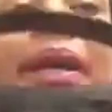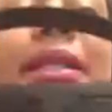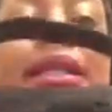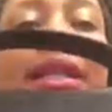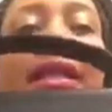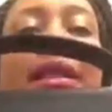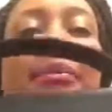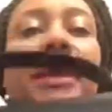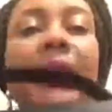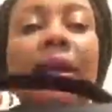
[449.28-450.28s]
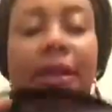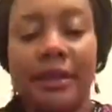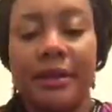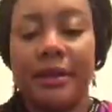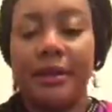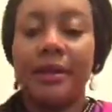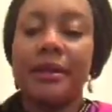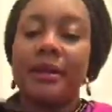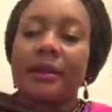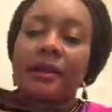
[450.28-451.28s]
patent leather bag.
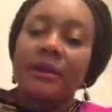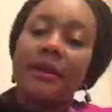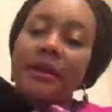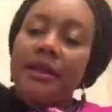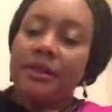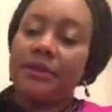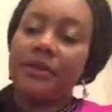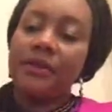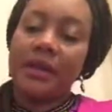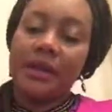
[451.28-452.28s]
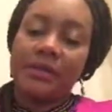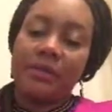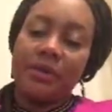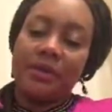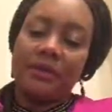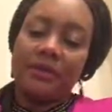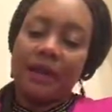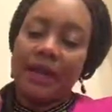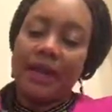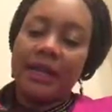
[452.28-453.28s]
It's very beautiful.
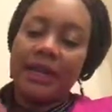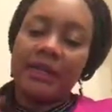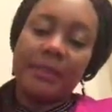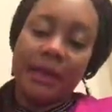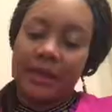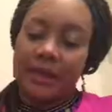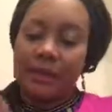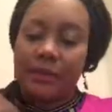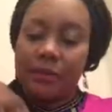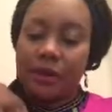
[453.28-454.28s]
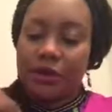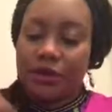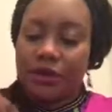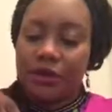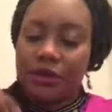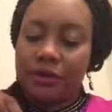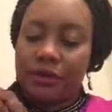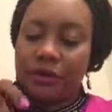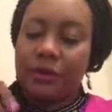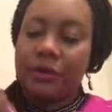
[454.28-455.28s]
I like this bag so much.
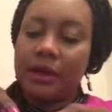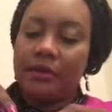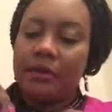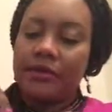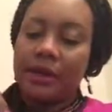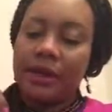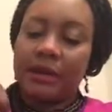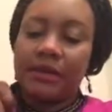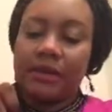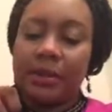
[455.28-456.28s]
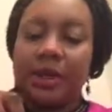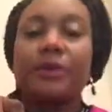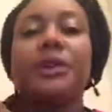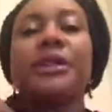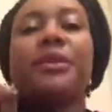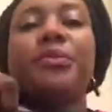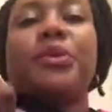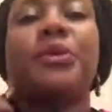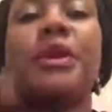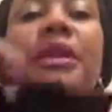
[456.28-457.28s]
I always forget how to open it, or you just
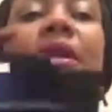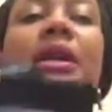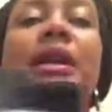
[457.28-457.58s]
put that